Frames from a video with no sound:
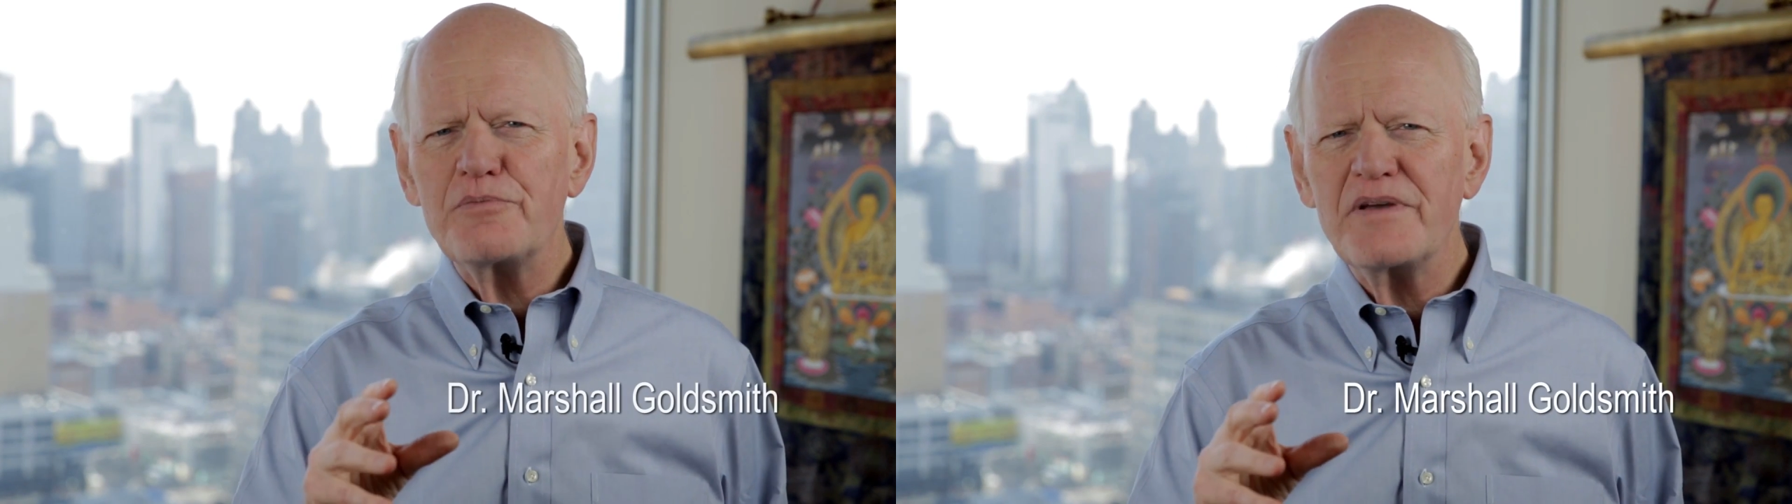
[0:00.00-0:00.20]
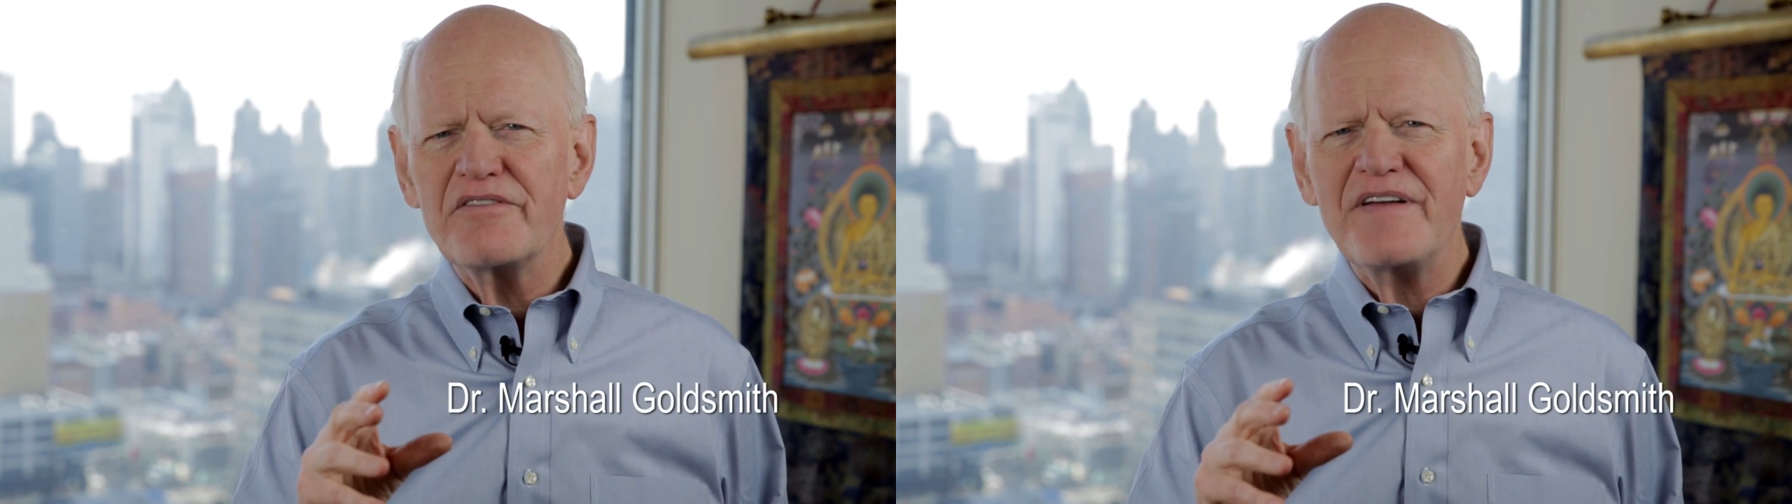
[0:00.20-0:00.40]

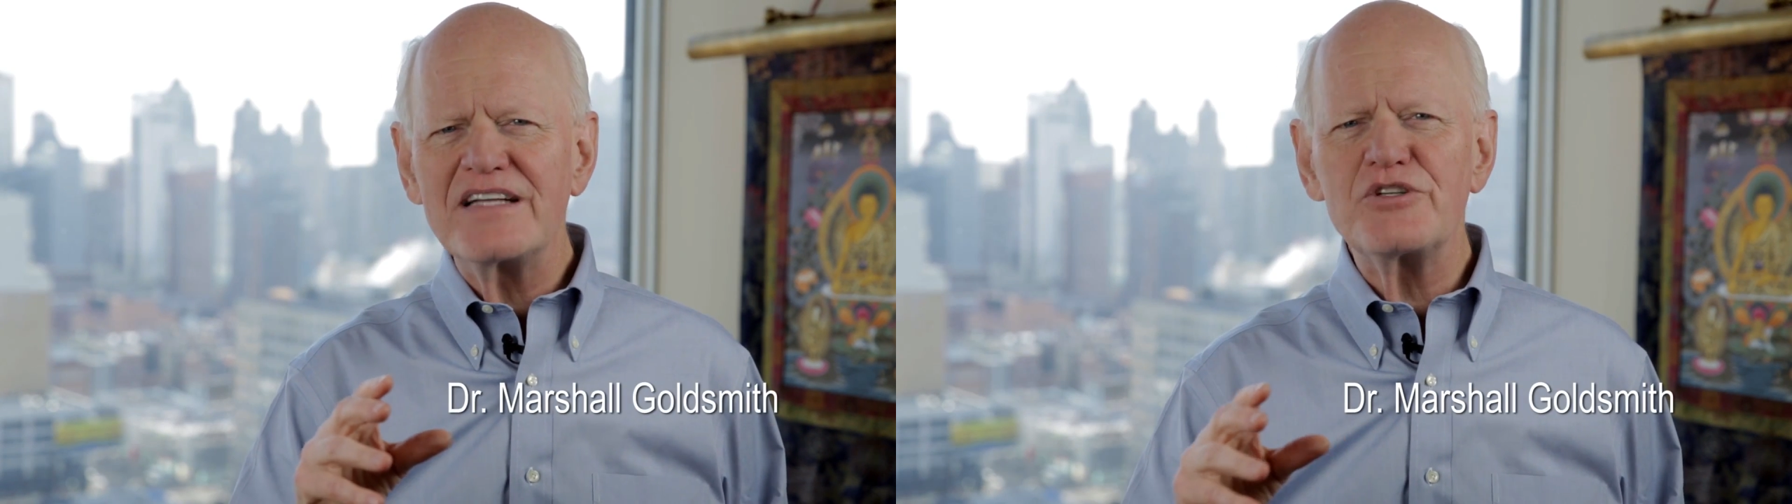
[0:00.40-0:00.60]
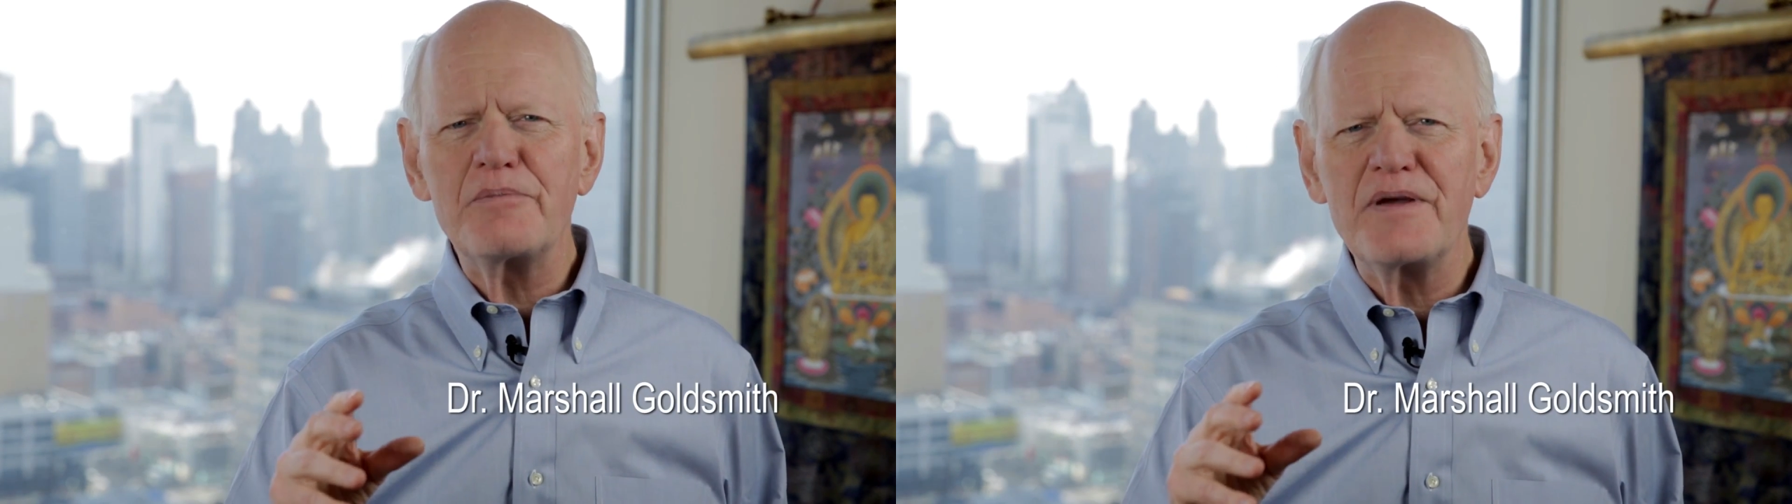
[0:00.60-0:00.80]
big
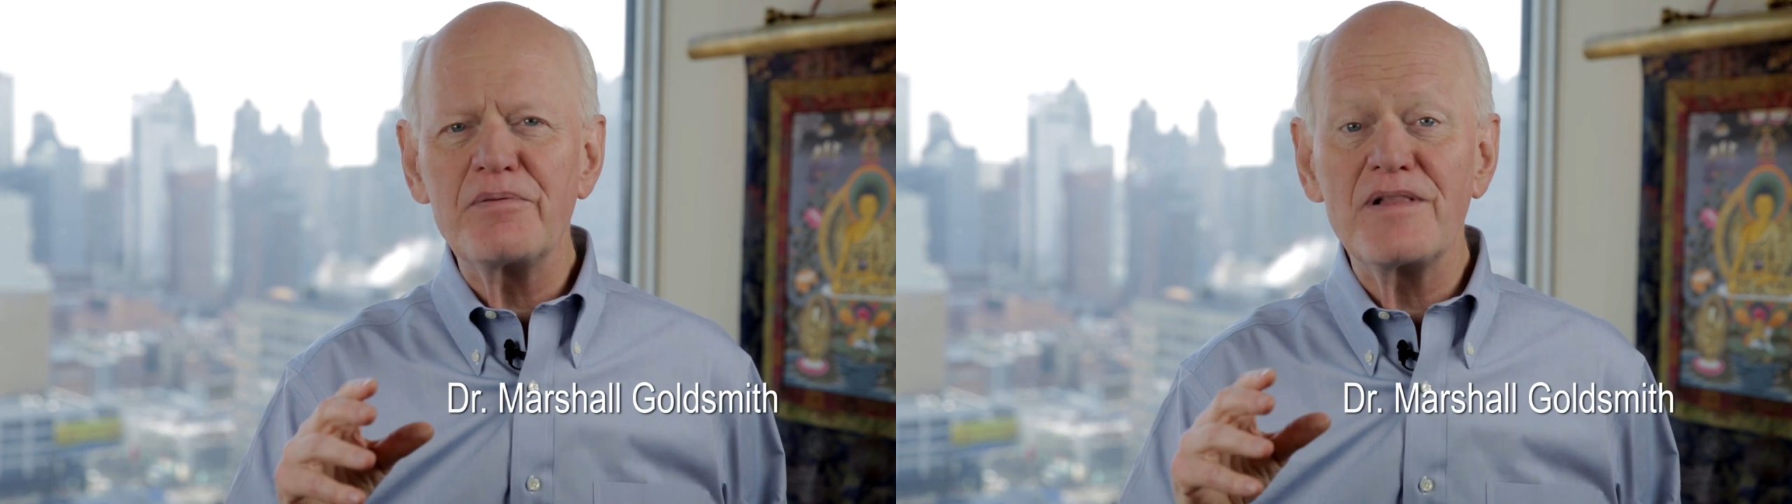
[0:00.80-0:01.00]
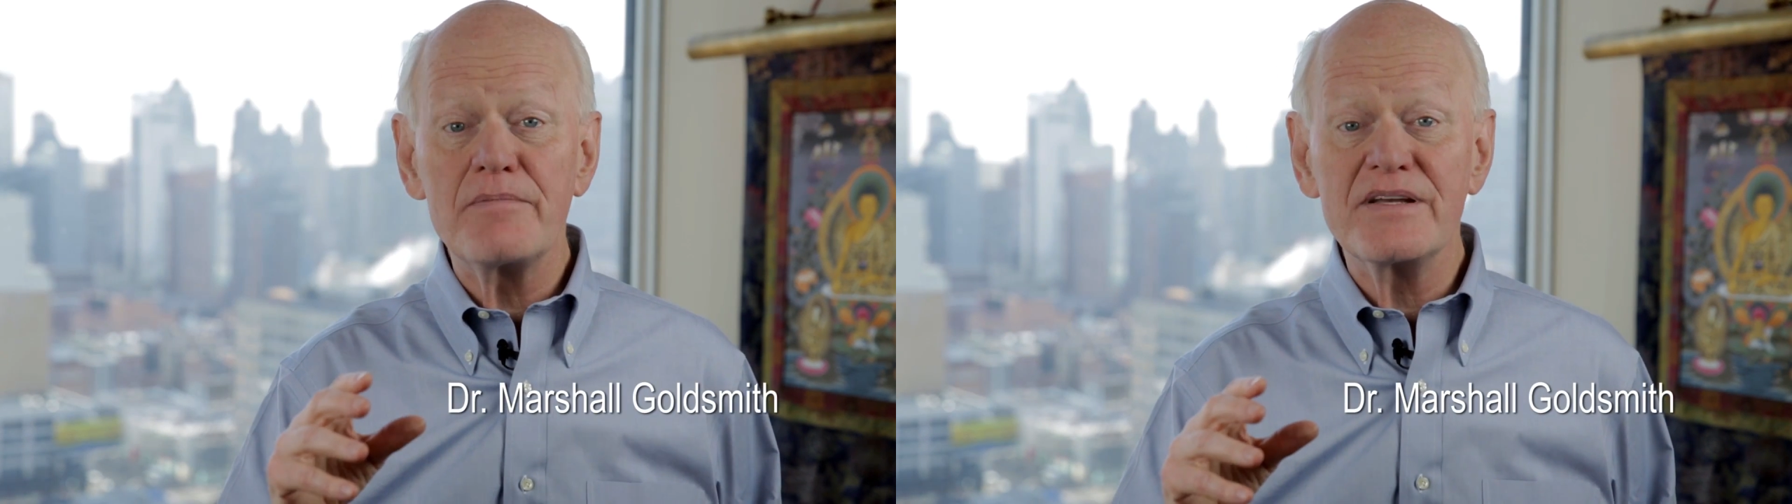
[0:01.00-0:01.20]
fancy
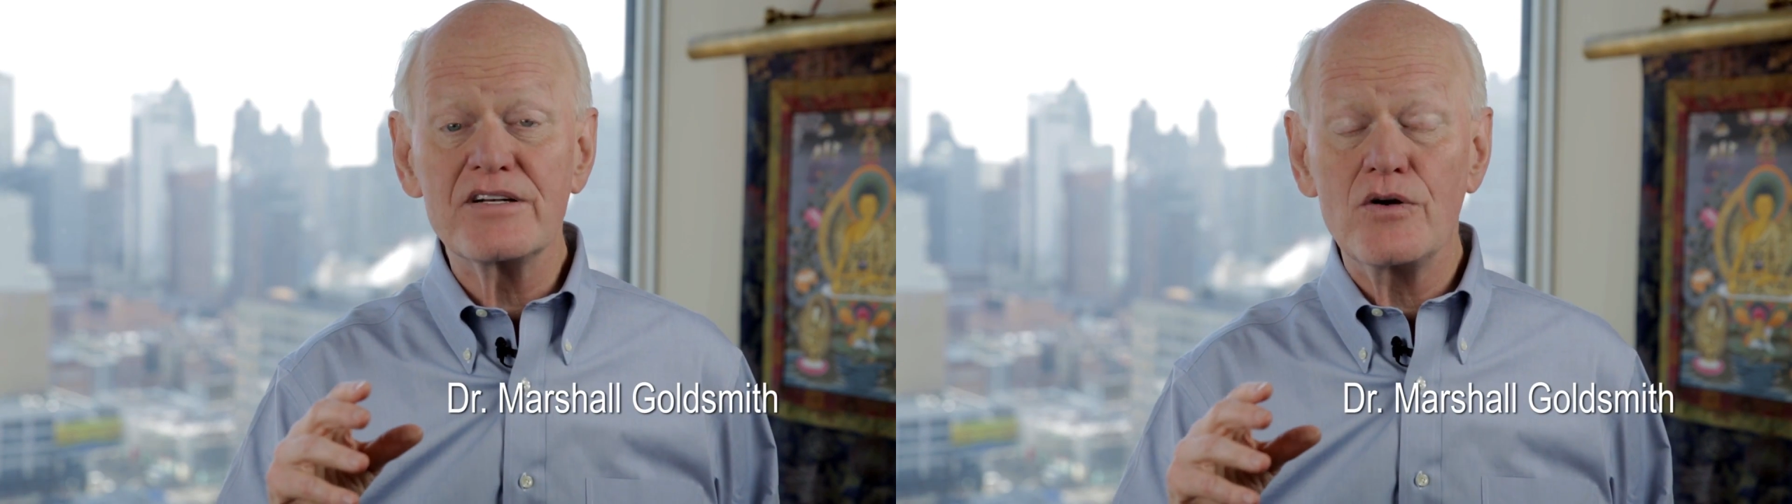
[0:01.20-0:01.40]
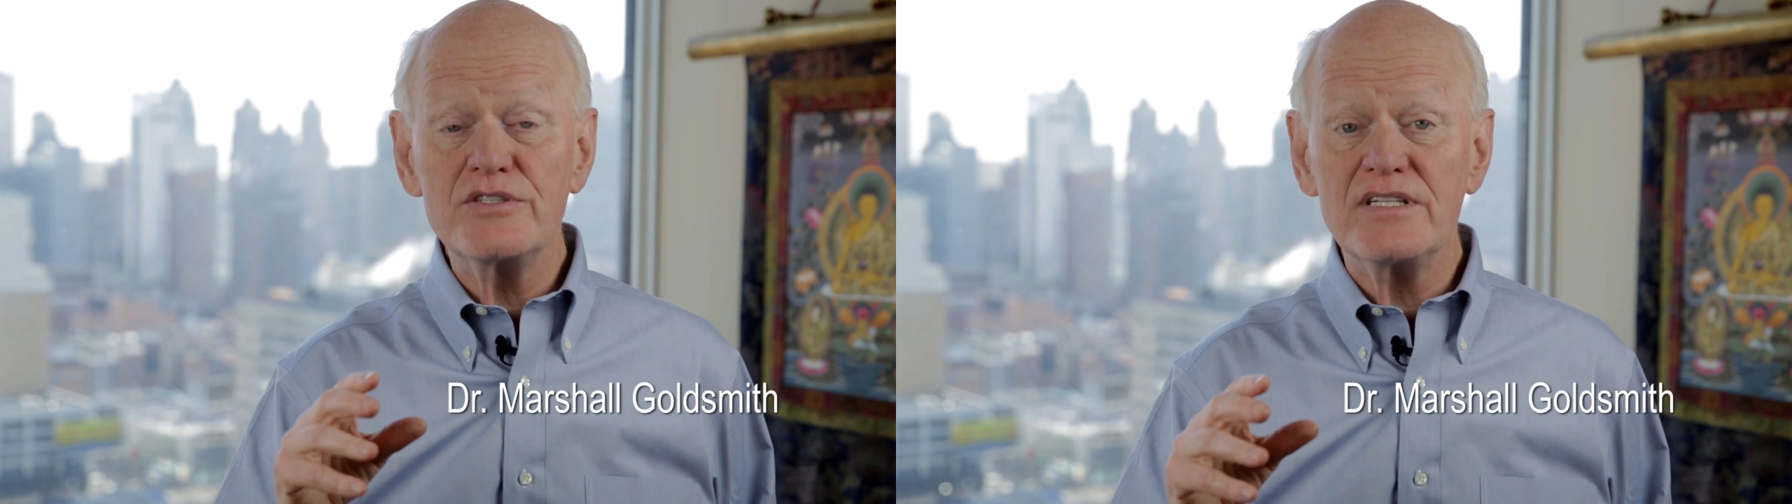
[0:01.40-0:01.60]
people I've been
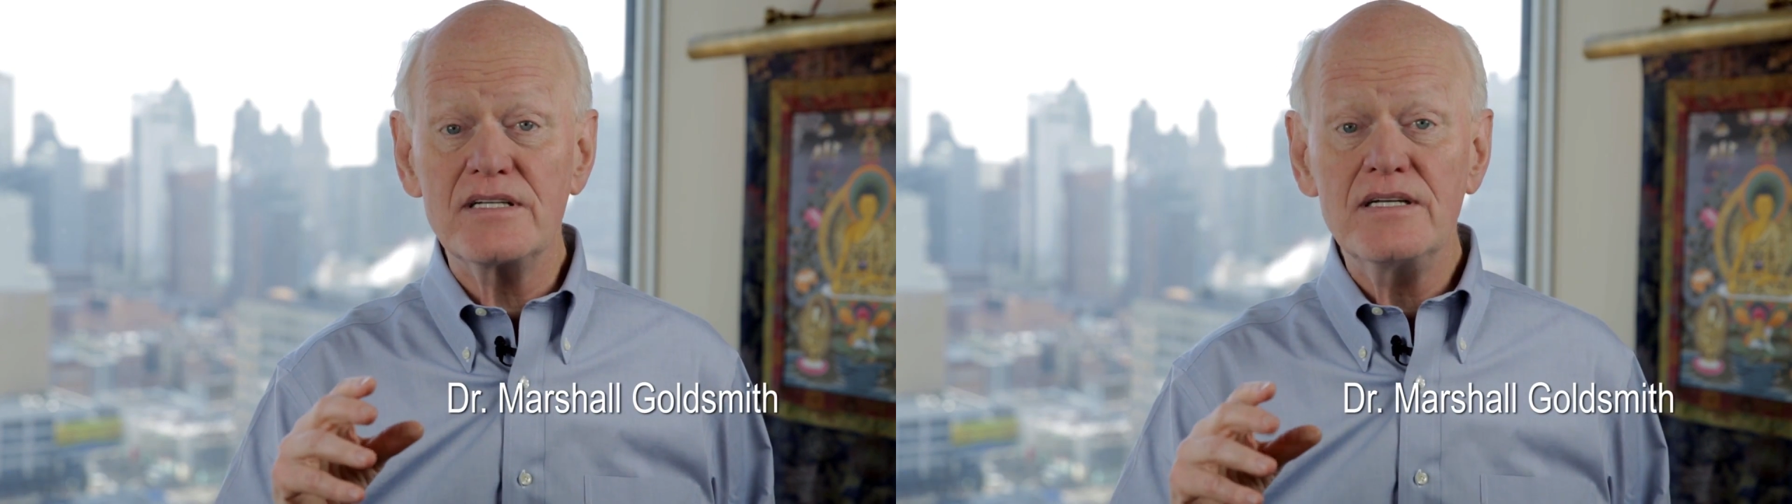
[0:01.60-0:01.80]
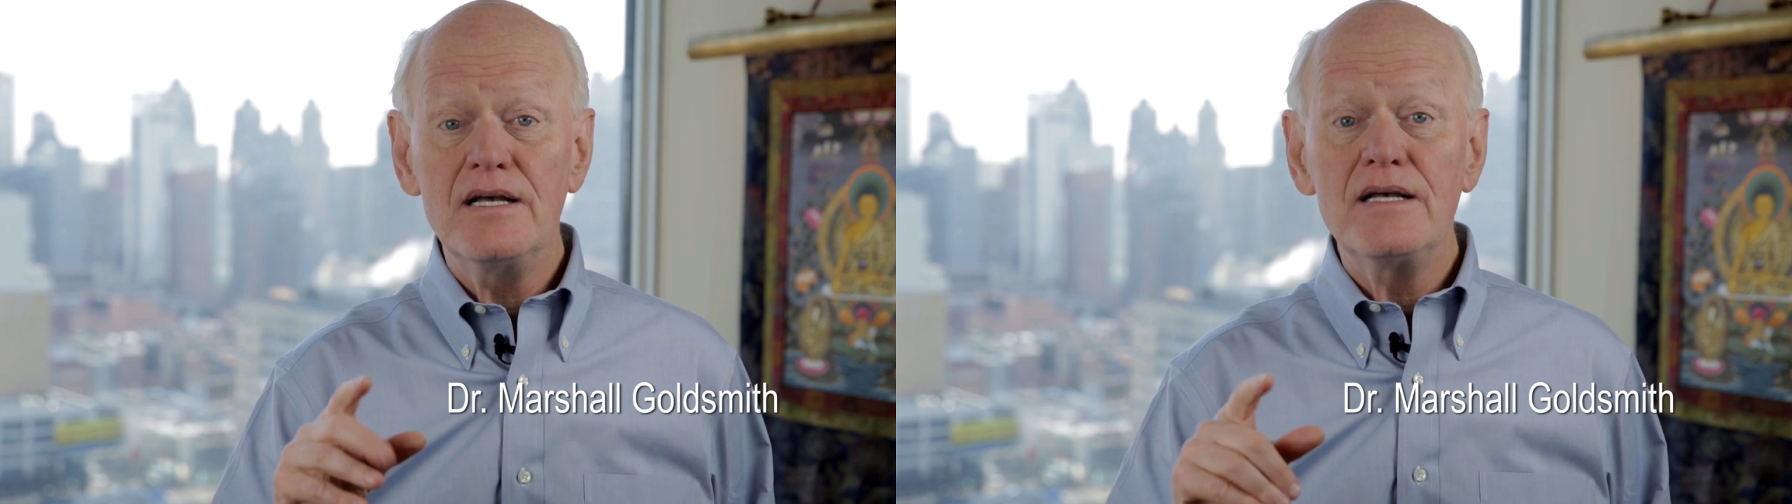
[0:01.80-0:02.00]
coaching,